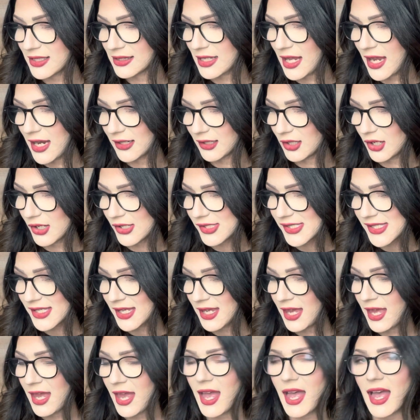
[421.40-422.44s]
Liners,
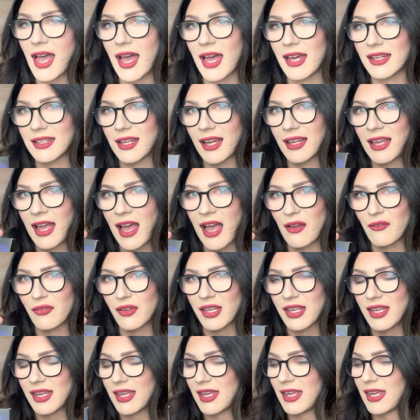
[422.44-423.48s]
and I have
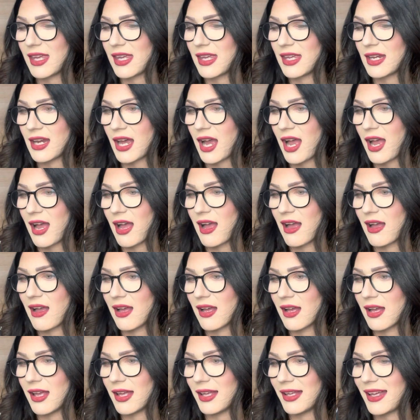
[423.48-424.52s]
it in
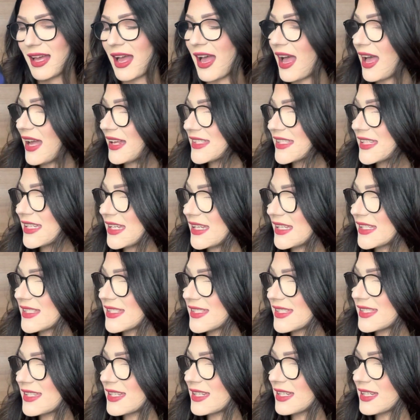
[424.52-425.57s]
our
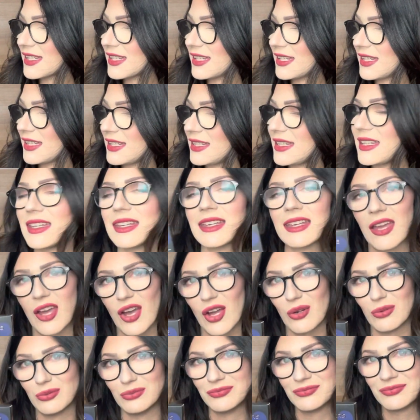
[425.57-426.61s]
Artist
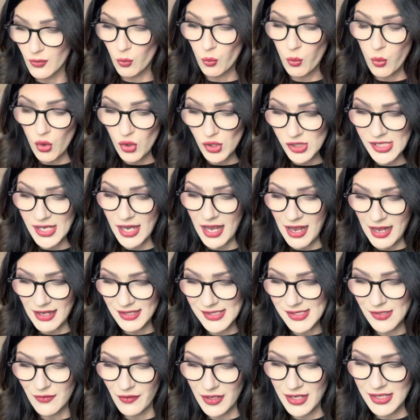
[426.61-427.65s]
Ego water
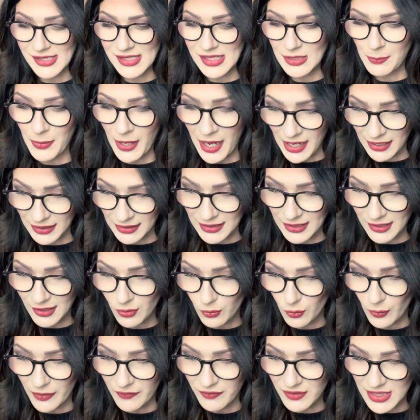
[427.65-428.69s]
activated palette
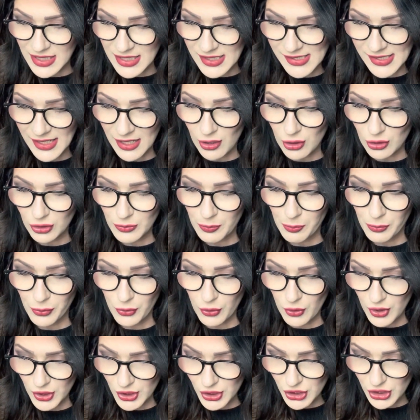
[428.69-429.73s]
with detailed
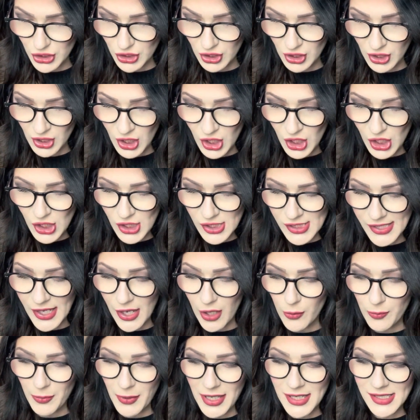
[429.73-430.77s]
brush.
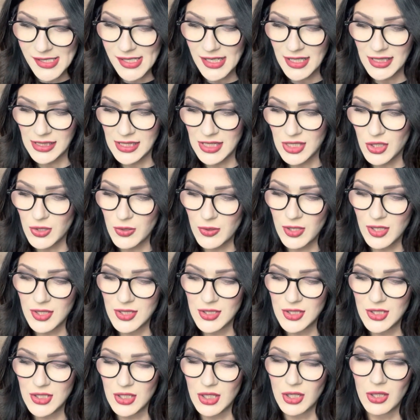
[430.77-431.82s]
So basically you can
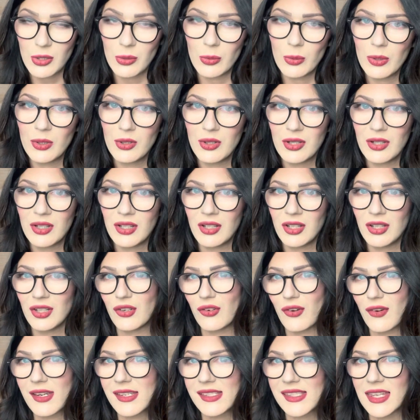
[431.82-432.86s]
do
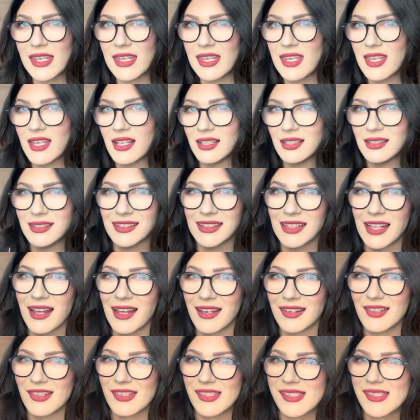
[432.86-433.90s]
crazy
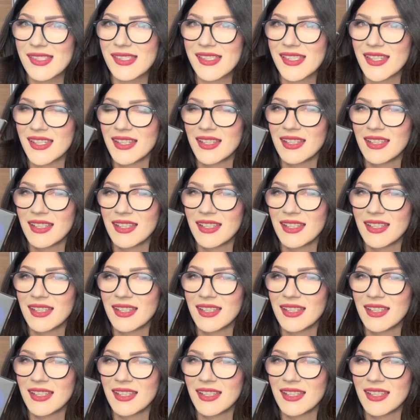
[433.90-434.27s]
liners